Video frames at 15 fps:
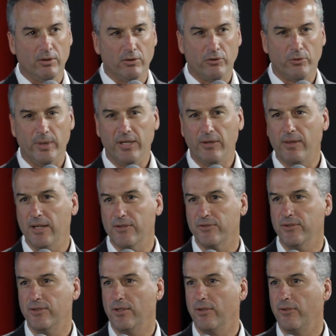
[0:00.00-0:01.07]

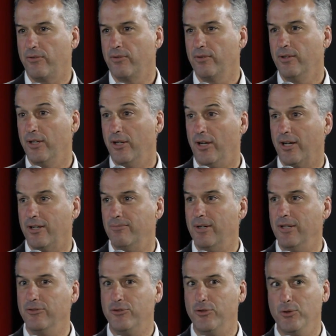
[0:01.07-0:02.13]
$20,000, I can
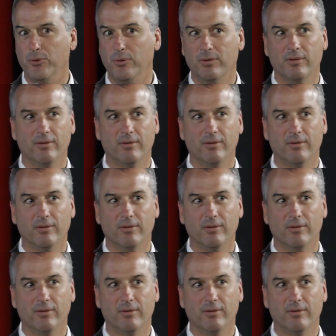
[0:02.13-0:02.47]
run two.